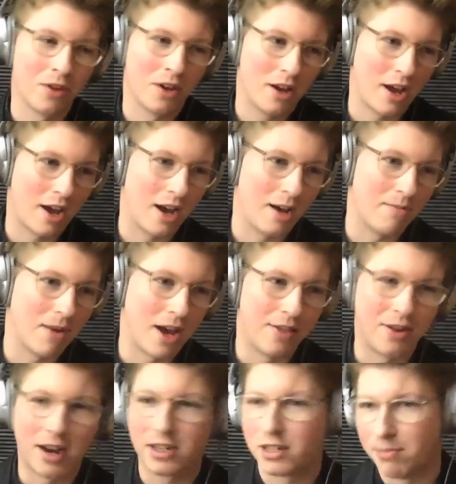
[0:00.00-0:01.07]
And
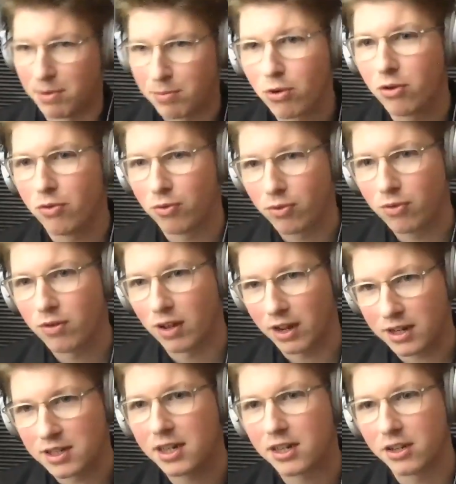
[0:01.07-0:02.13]
there has to be proof, like a
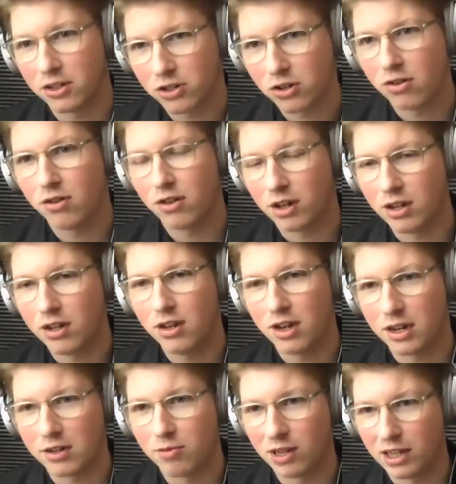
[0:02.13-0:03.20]
signature, that it
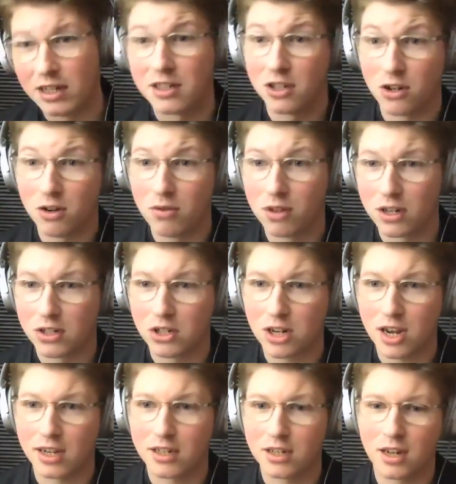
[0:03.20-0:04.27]
really is you that's
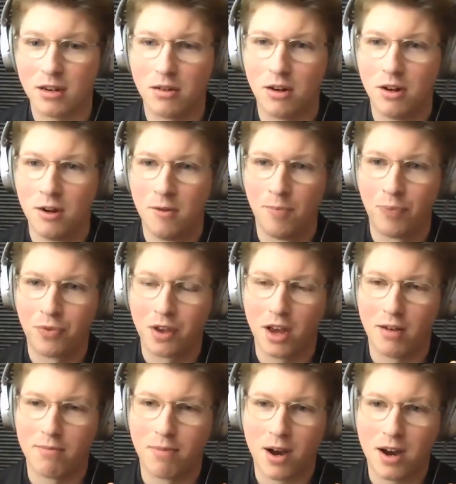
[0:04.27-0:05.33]
checked.
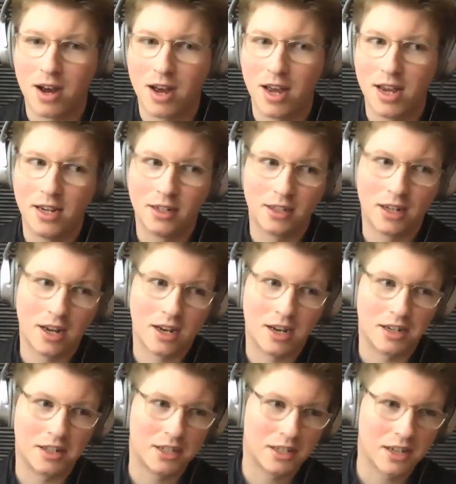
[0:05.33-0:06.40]
And by
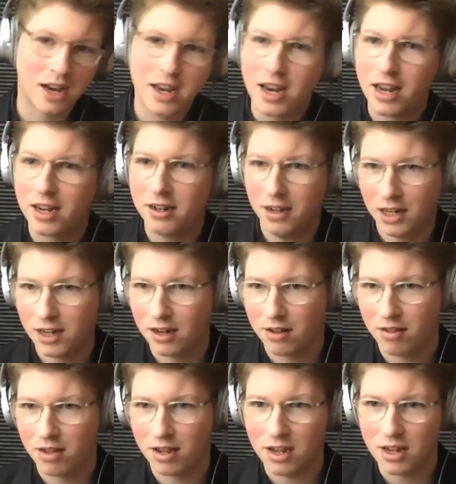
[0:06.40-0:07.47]
signing
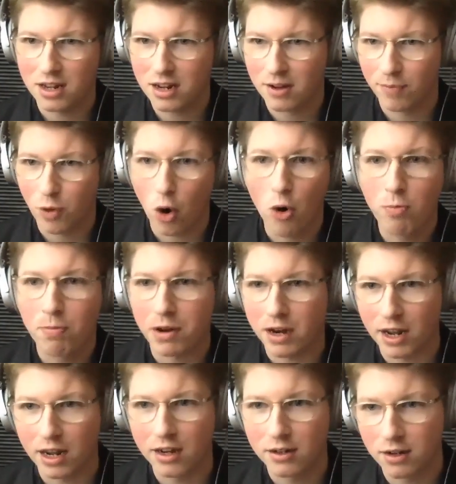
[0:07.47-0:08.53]
the
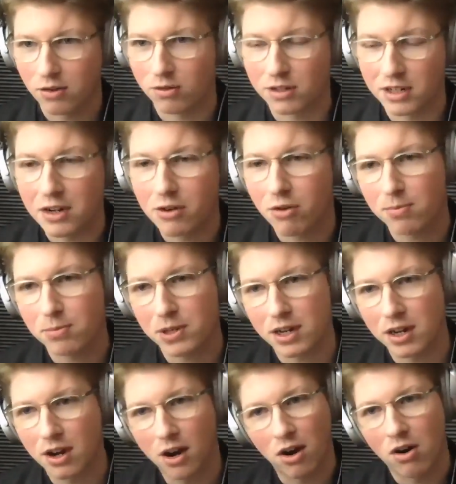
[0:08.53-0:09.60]
opening or
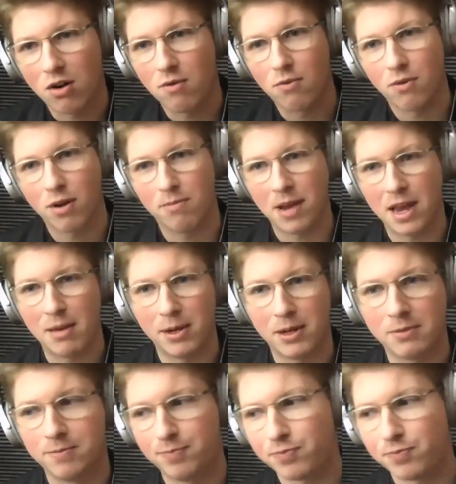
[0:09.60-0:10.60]
decrypting of a Baymail,